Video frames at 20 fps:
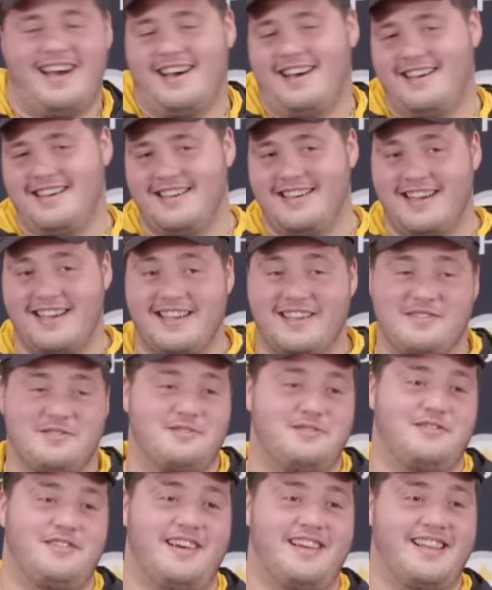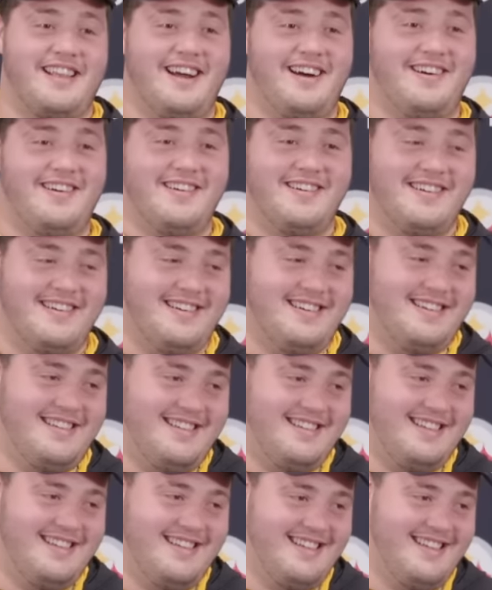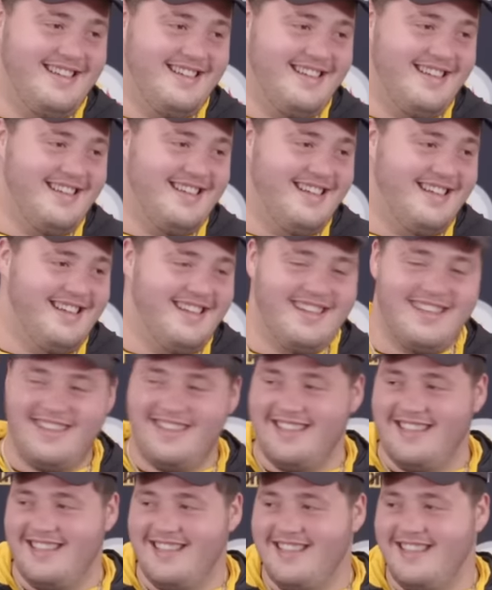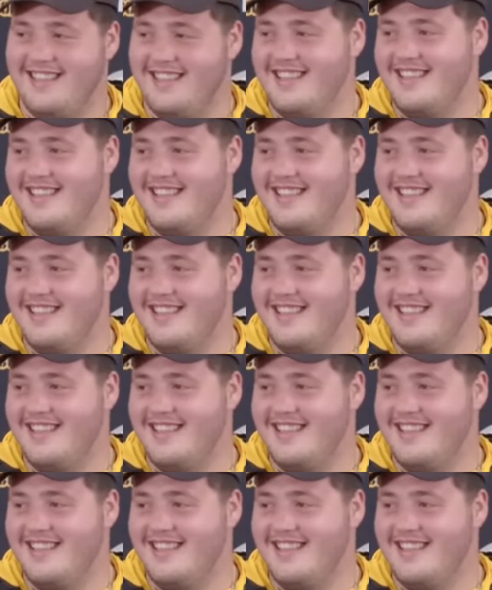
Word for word: Uh, I guess we'll find out. Do you have